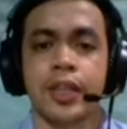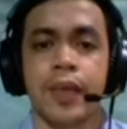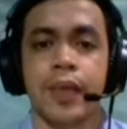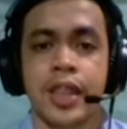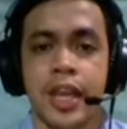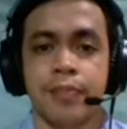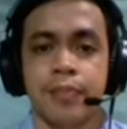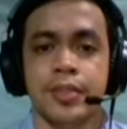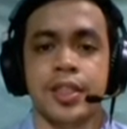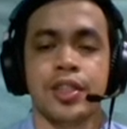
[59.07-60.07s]
with
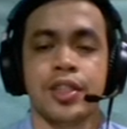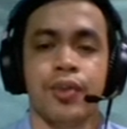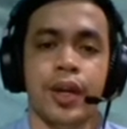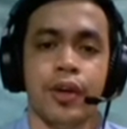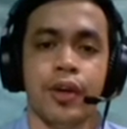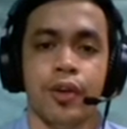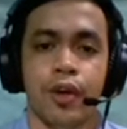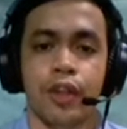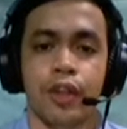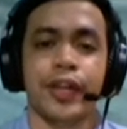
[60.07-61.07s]
them since you are
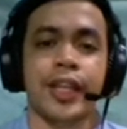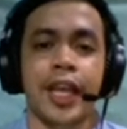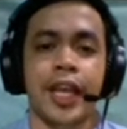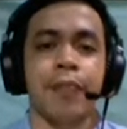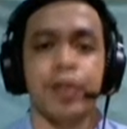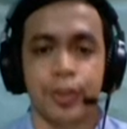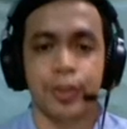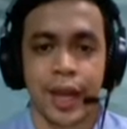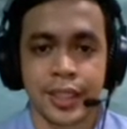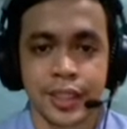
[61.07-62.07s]
already able to
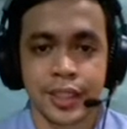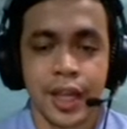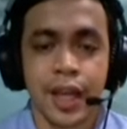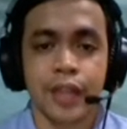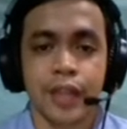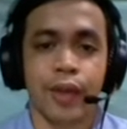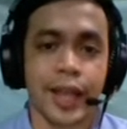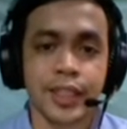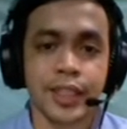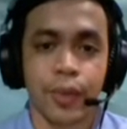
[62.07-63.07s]

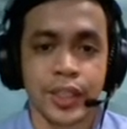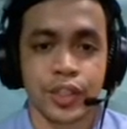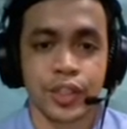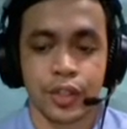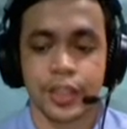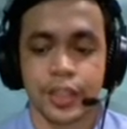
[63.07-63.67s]
ask questions,